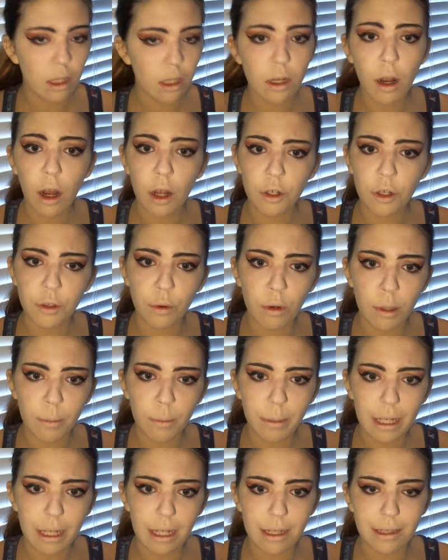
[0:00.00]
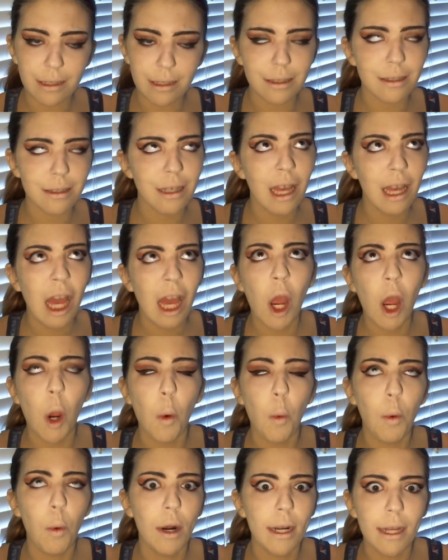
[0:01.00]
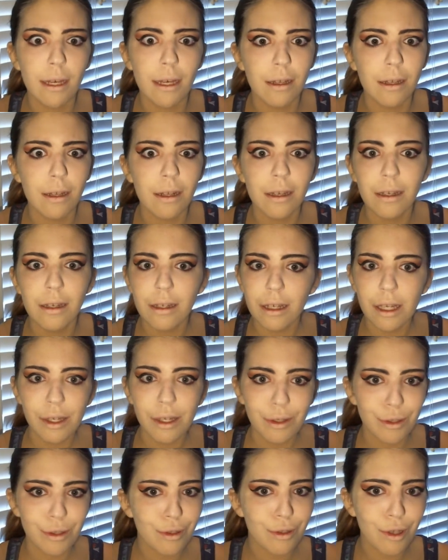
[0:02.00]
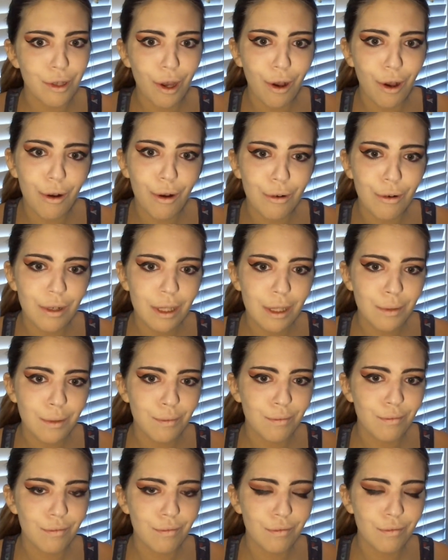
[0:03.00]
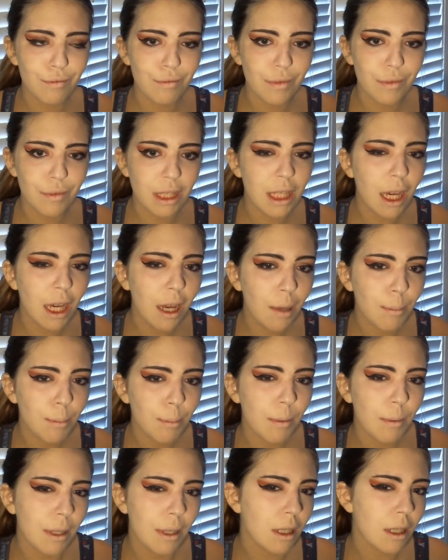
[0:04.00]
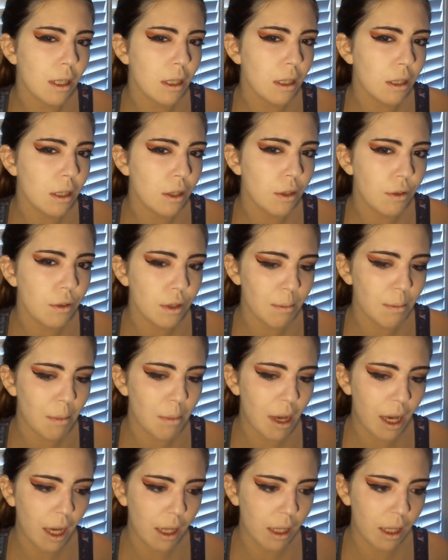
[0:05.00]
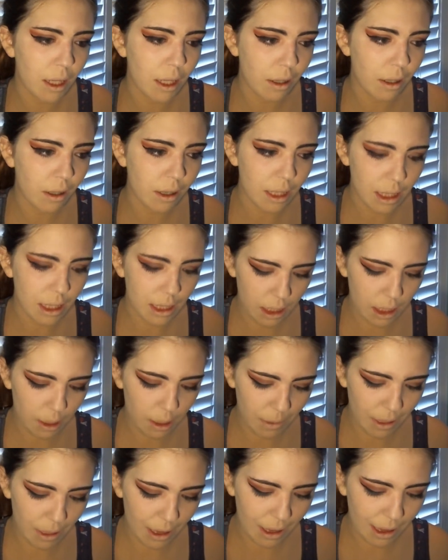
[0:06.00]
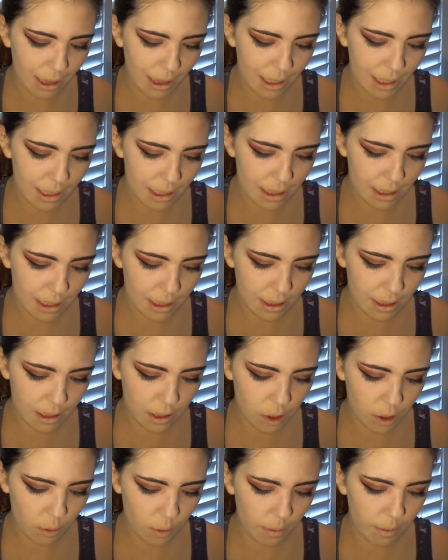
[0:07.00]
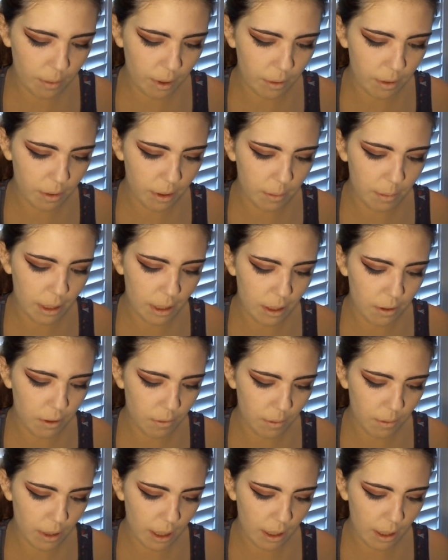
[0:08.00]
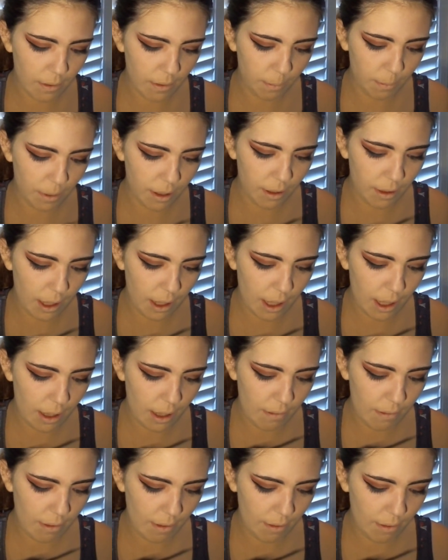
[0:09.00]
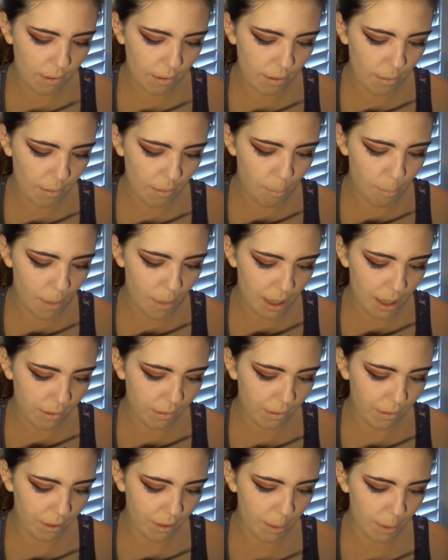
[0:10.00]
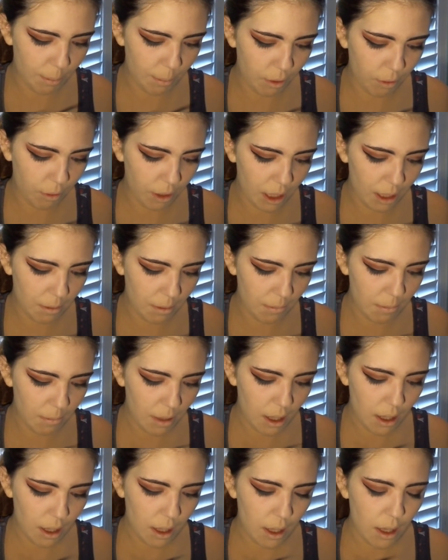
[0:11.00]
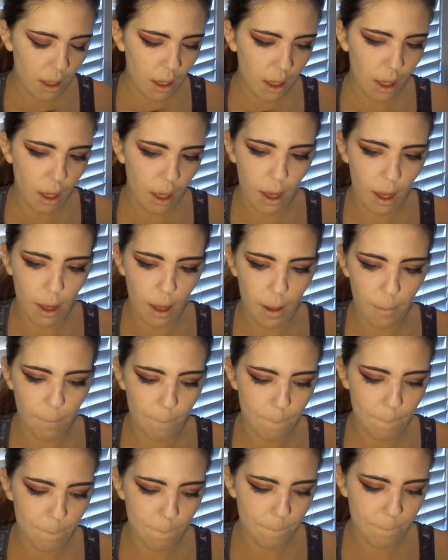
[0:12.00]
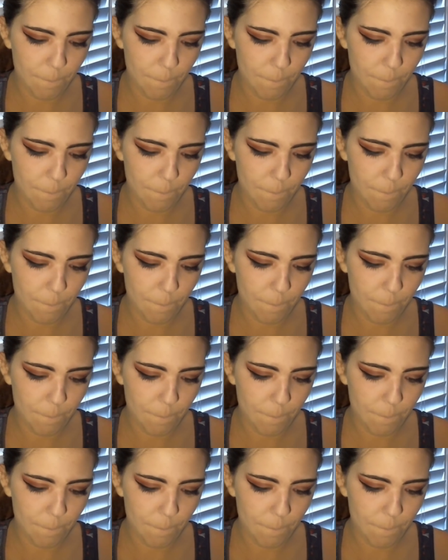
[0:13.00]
contour because we're dead. So, yeah, but we are going to do some highlighter. That's going to be lit. So what we're going to be doing is be taking this matte lip cream. Don't